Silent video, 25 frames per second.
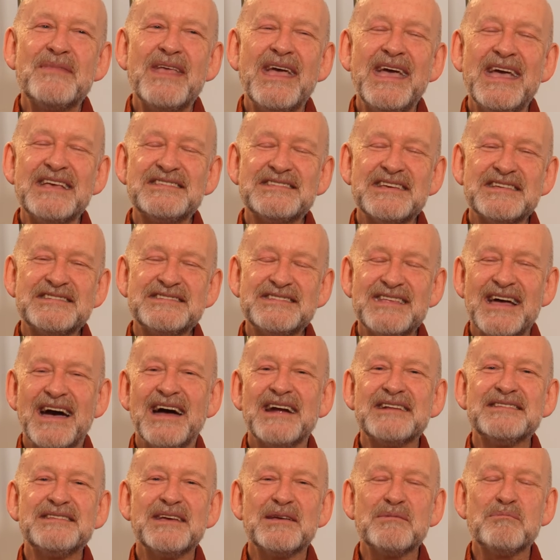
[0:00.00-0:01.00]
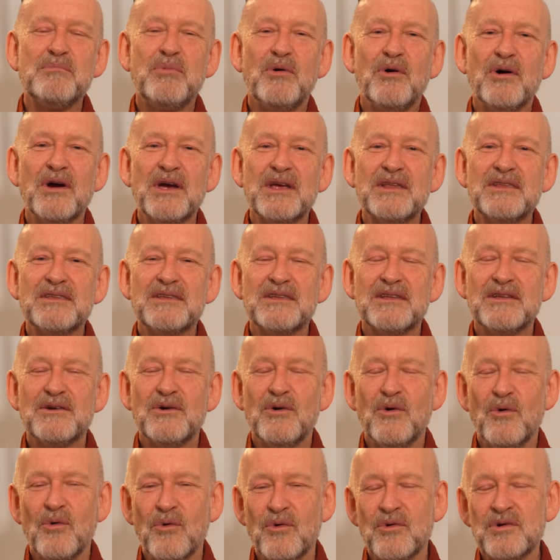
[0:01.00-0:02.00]
it's a starting point
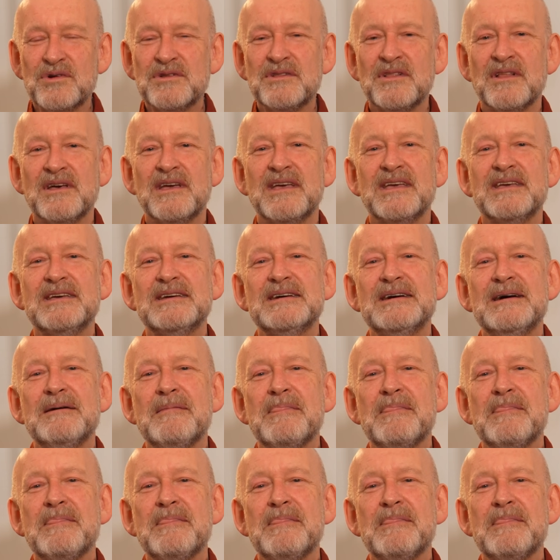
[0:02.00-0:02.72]
only,